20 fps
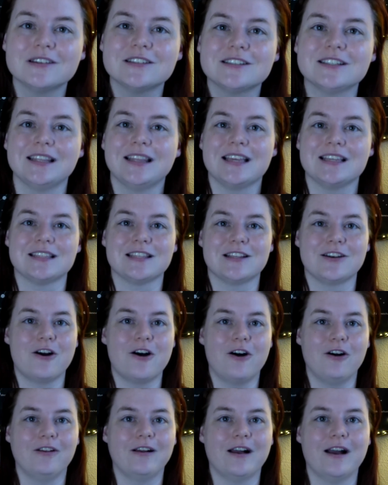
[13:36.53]
she lays it
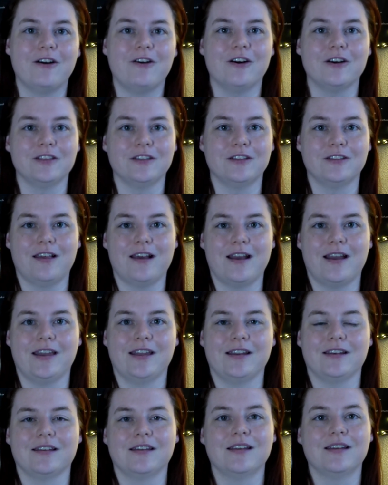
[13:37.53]
all out on the
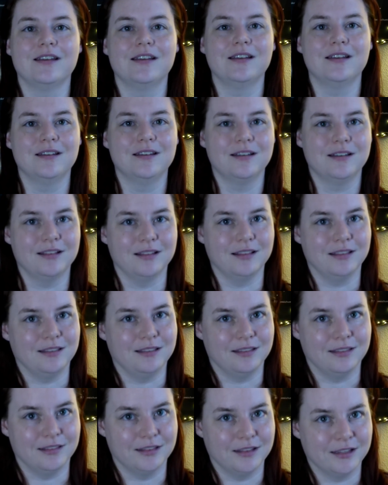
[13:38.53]
line.
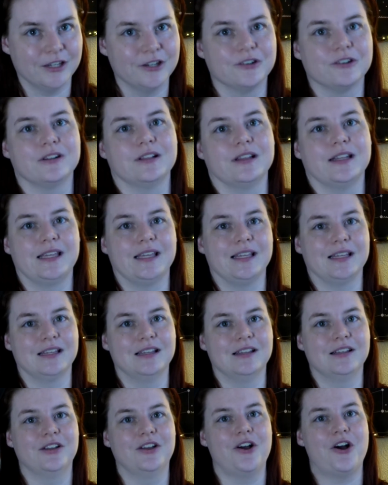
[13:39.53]
Literally
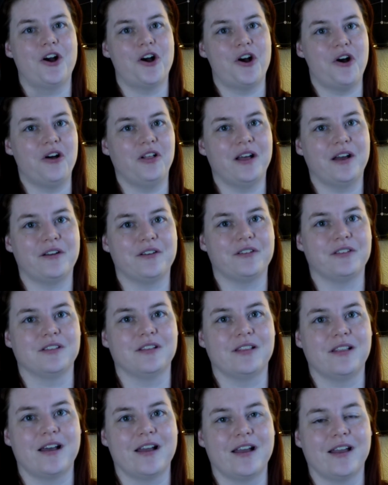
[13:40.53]
all out on
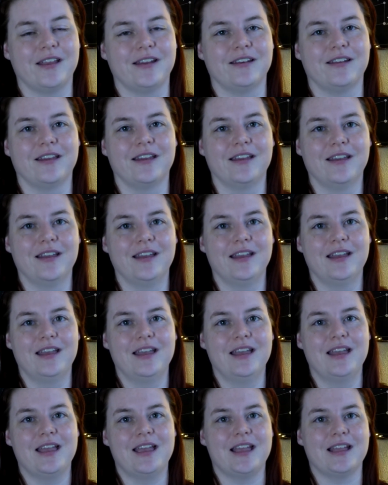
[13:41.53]
the line.
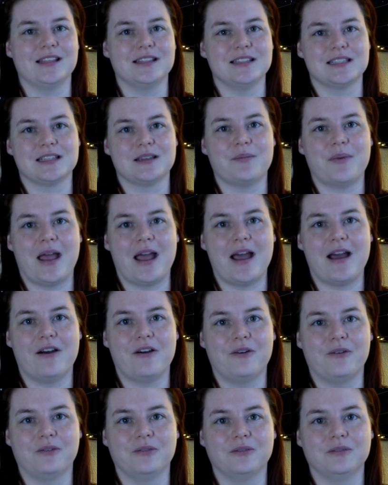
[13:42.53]
And
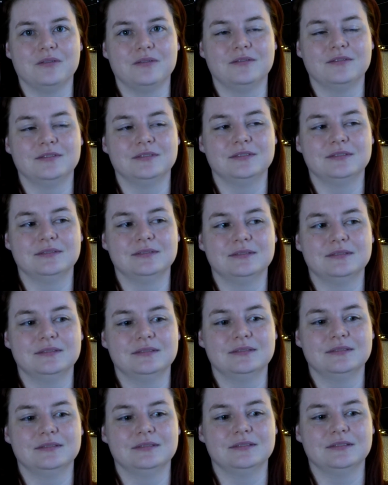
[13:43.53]
somehow
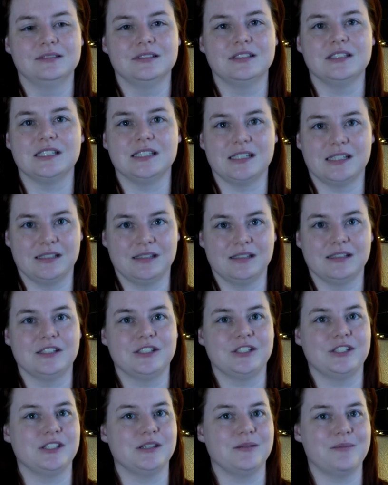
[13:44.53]
she
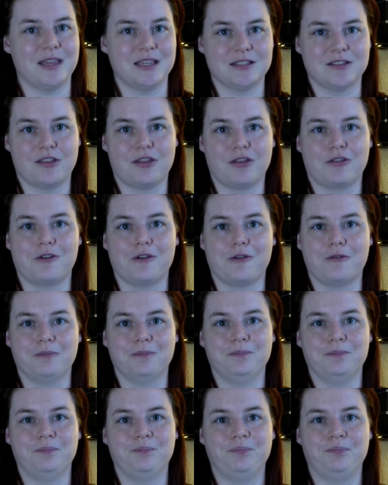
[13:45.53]
makes it through.